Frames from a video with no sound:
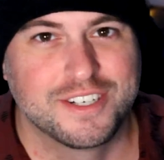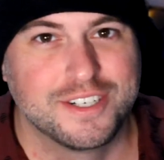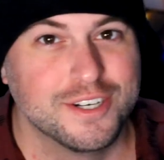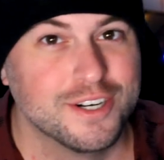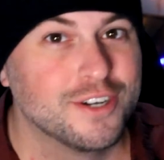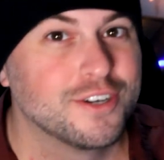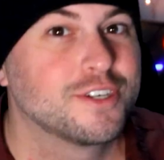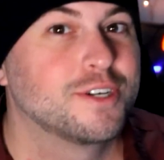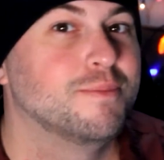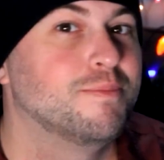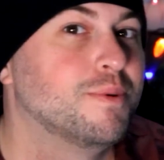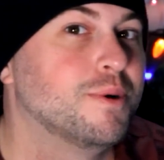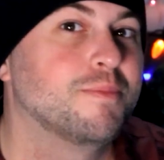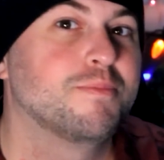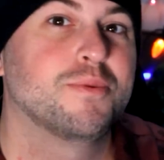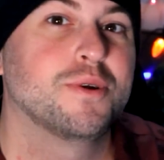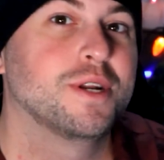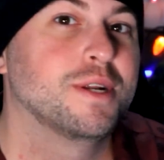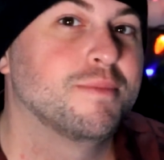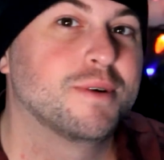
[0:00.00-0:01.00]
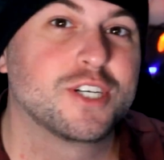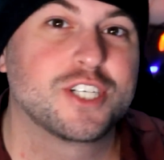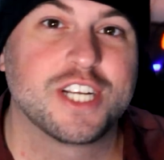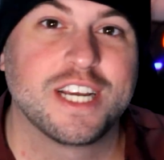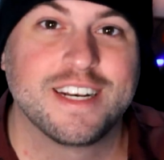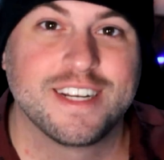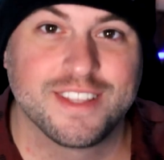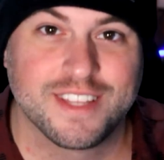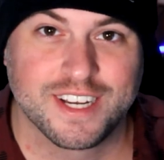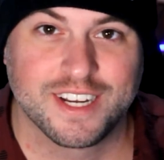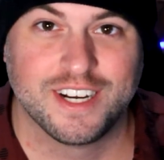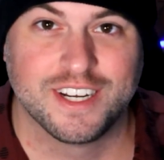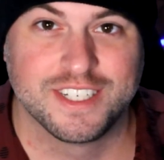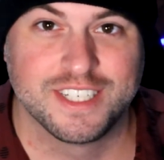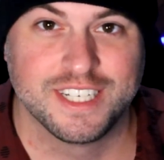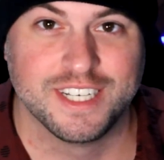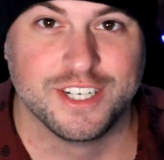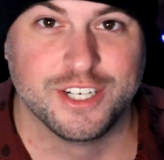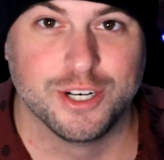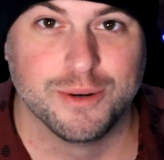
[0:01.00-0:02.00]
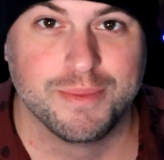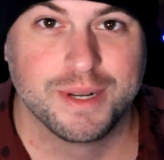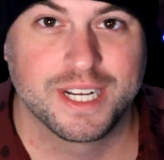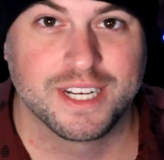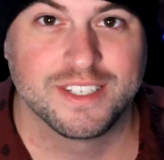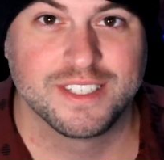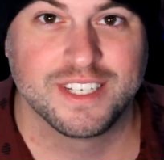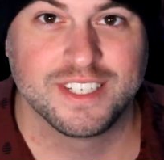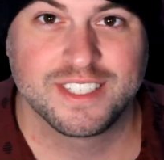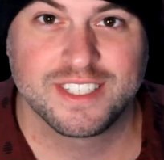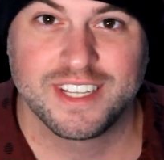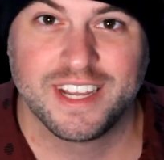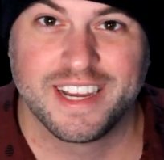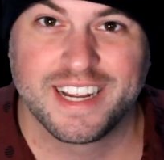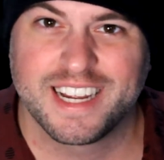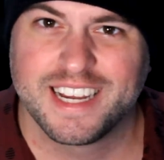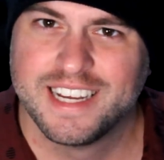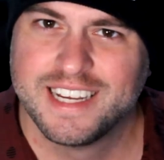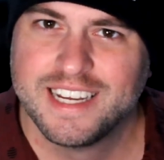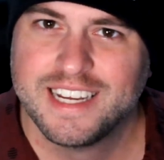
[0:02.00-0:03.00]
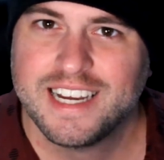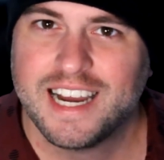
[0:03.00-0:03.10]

girl could put pretty much anything on Tinder because it's like,